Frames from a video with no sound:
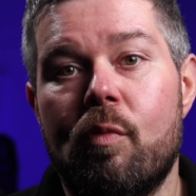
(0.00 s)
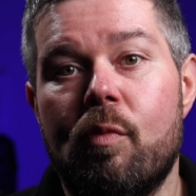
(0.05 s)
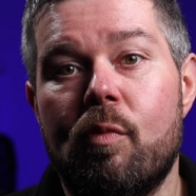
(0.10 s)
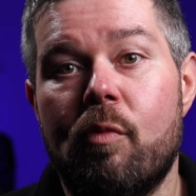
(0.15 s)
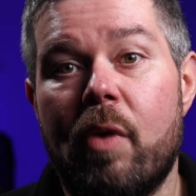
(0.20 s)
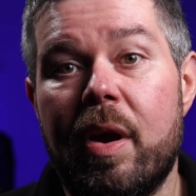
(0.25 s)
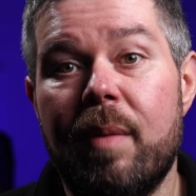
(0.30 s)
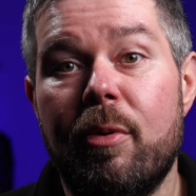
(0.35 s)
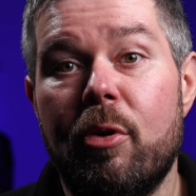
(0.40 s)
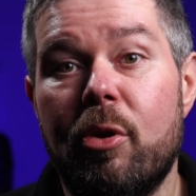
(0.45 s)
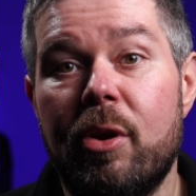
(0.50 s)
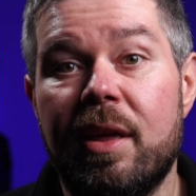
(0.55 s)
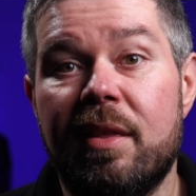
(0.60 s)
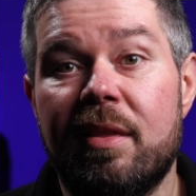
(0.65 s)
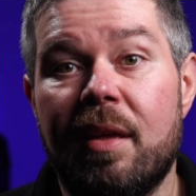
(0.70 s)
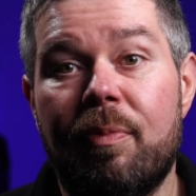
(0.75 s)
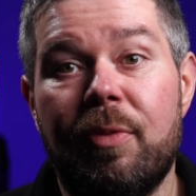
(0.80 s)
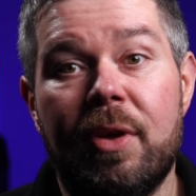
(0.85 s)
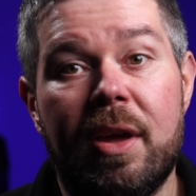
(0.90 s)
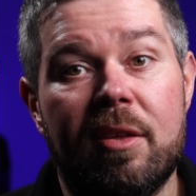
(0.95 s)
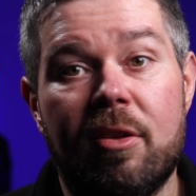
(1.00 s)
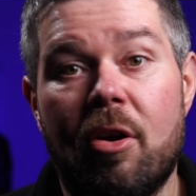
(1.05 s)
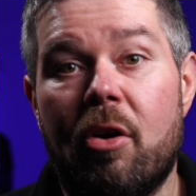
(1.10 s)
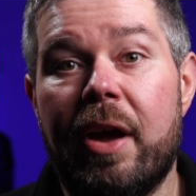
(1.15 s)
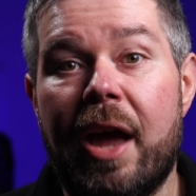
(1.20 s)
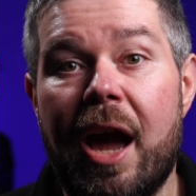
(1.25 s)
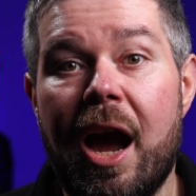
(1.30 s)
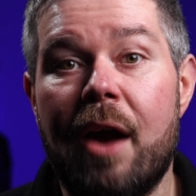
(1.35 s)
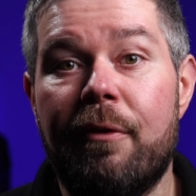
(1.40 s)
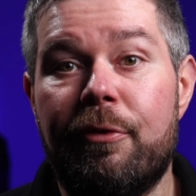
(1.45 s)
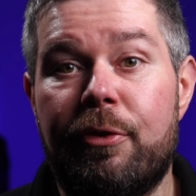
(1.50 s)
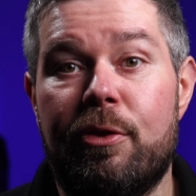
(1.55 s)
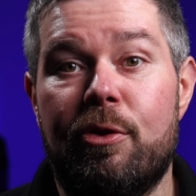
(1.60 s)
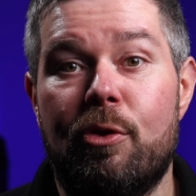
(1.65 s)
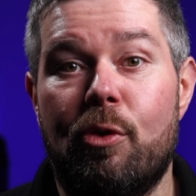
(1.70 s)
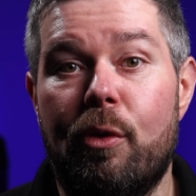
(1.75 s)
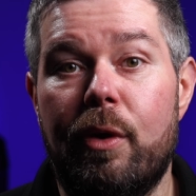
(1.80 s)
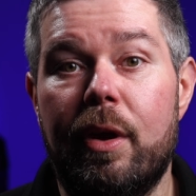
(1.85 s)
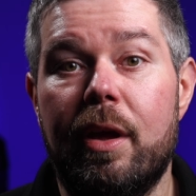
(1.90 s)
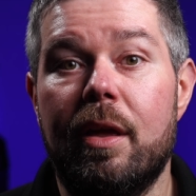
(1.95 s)
Rebooting something is only half the
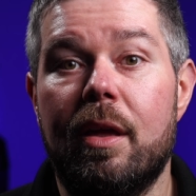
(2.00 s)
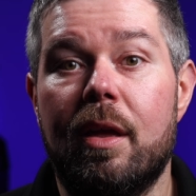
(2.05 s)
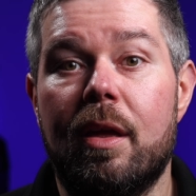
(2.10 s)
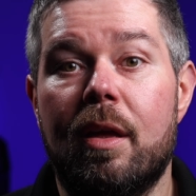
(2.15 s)
story.